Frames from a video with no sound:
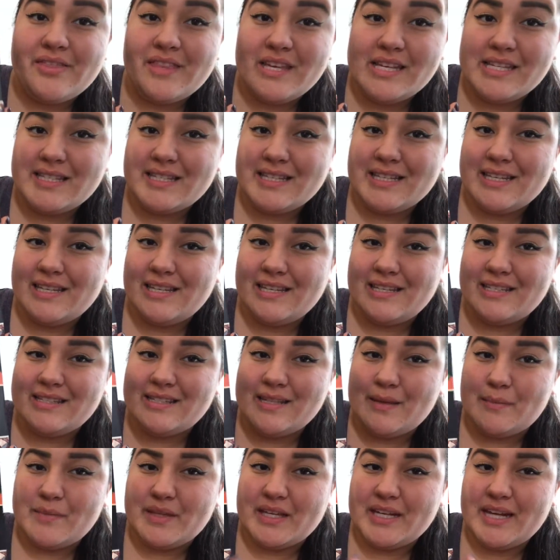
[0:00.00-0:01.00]
this is
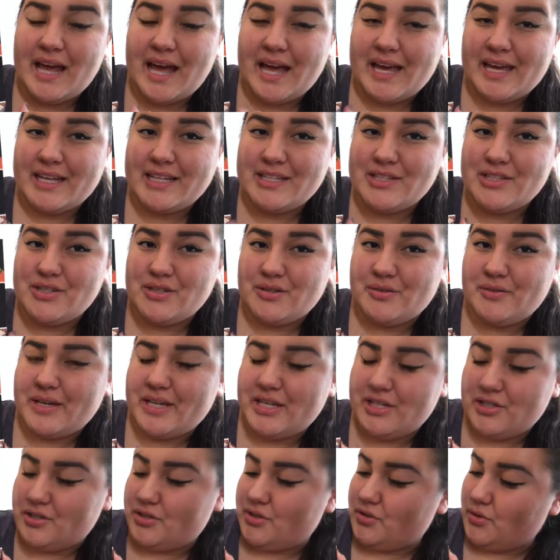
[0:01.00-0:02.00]
something I do
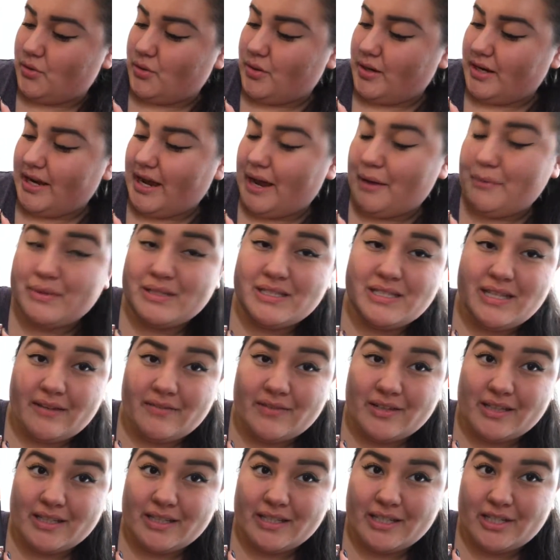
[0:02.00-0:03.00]
enjoy. I would
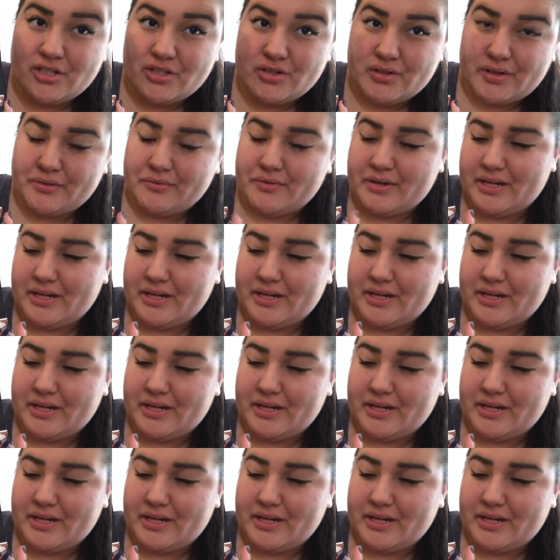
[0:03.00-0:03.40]
definitely enjoy